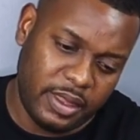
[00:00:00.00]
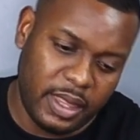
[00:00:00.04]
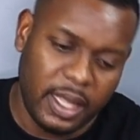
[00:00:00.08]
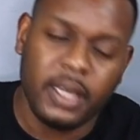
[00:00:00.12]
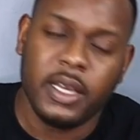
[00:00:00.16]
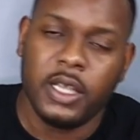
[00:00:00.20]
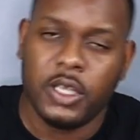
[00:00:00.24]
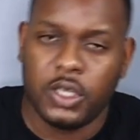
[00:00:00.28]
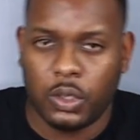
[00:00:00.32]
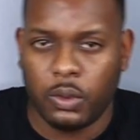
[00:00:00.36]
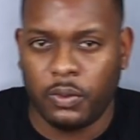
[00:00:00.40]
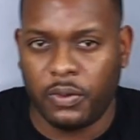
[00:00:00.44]
think
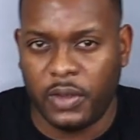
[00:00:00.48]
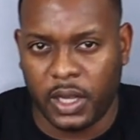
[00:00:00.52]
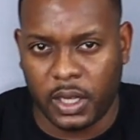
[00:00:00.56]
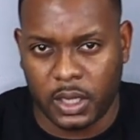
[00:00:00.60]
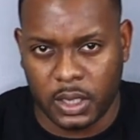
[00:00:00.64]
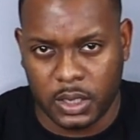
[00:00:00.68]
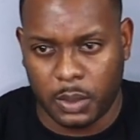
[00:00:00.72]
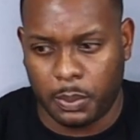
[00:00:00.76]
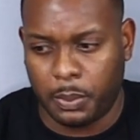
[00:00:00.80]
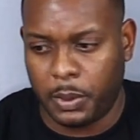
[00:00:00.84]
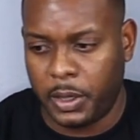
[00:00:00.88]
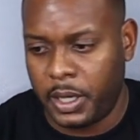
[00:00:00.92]
these two
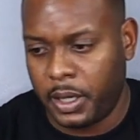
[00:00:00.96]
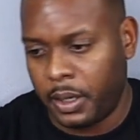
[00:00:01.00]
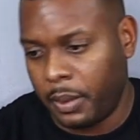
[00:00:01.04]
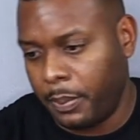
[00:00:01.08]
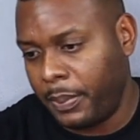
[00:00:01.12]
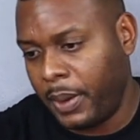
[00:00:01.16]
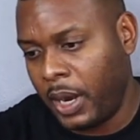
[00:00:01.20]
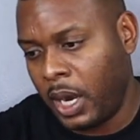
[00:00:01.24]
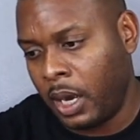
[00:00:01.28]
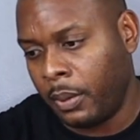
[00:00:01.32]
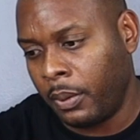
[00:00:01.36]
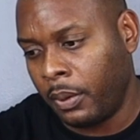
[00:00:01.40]
vehicles are pretty
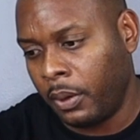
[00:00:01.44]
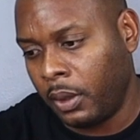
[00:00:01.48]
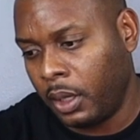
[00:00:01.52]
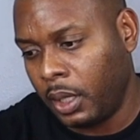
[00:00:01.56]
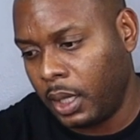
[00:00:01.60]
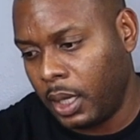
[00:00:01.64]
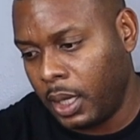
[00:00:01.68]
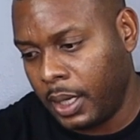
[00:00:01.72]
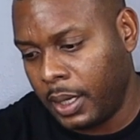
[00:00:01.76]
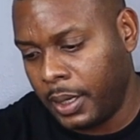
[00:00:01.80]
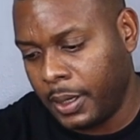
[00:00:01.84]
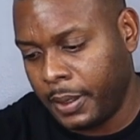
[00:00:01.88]

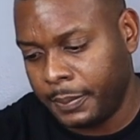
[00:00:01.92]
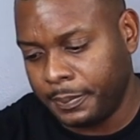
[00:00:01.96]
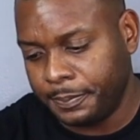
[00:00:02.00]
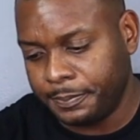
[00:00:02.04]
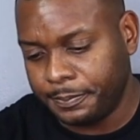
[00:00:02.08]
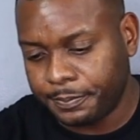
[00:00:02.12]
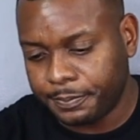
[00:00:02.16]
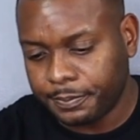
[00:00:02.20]
comparable